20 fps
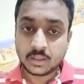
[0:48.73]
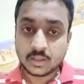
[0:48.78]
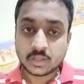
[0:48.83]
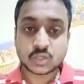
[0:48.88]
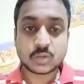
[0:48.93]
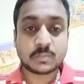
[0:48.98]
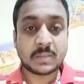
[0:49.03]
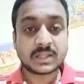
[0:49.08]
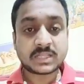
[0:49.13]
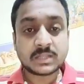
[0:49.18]

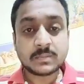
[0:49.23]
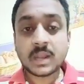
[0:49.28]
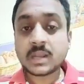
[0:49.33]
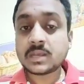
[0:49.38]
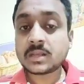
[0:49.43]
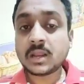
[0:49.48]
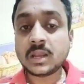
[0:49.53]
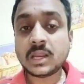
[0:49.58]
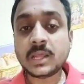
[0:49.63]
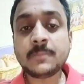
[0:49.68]
So
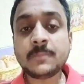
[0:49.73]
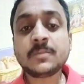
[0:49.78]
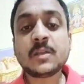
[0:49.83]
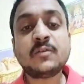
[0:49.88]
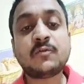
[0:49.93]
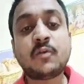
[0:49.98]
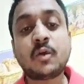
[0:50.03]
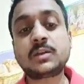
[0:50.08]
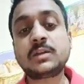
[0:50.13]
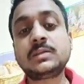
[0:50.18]
mathematically,
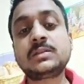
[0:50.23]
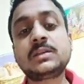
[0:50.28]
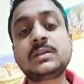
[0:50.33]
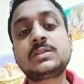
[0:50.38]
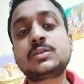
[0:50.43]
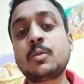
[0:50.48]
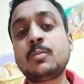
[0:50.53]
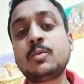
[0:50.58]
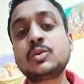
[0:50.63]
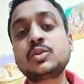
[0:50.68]

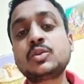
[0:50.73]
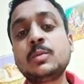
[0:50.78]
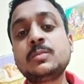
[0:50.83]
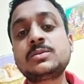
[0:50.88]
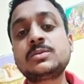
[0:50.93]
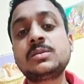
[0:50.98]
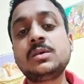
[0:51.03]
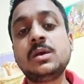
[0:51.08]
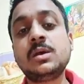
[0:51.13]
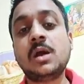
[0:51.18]
46
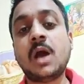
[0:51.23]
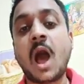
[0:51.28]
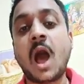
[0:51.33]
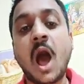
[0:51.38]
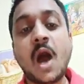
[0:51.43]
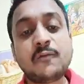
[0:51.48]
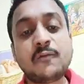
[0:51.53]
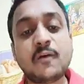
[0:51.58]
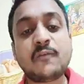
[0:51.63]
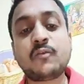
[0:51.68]
chromosomes,
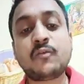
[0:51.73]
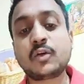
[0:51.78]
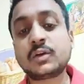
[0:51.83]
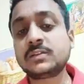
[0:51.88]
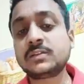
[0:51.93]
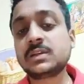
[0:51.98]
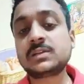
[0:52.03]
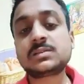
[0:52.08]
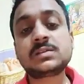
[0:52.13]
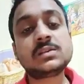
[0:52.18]
half of
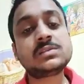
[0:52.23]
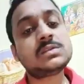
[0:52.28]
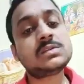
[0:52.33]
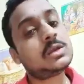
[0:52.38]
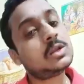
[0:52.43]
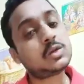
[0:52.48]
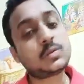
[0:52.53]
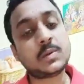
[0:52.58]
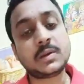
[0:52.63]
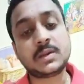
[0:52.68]
46 is
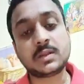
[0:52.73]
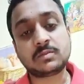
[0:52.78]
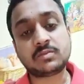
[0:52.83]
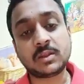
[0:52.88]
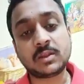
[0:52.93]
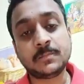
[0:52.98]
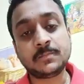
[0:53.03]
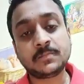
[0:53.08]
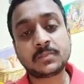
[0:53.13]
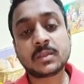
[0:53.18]

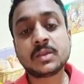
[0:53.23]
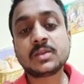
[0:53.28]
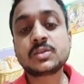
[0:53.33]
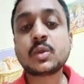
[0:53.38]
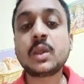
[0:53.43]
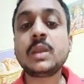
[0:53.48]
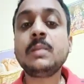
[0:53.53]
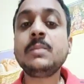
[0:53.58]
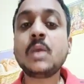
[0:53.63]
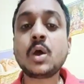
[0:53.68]
23.
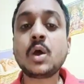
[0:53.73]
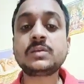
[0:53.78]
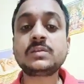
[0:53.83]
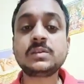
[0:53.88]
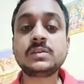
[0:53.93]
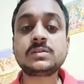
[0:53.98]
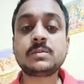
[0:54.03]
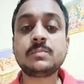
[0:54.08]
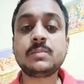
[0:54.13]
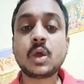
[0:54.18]
So in
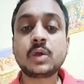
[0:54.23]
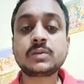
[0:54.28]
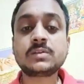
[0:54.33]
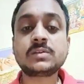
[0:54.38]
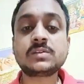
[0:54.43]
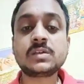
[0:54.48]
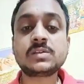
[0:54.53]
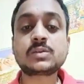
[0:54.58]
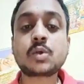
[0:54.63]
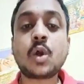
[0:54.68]
meiosis,
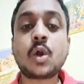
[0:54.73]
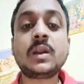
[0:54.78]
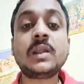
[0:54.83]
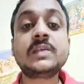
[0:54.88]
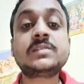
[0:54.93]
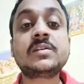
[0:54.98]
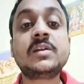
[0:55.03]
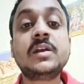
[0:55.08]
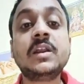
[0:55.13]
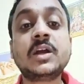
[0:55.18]
meiosis is called
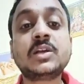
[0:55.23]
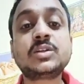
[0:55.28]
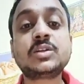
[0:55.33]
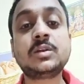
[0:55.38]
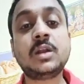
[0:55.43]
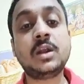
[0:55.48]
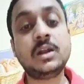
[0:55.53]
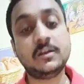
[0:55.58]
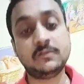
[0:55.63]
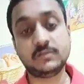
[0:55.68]
as
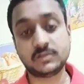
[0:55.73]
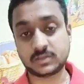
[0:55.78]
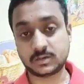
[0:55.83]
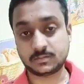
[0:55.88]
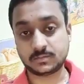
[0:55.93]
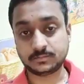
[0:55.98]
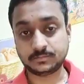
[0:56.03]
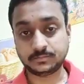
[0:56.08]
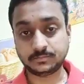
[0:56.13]
reductional division.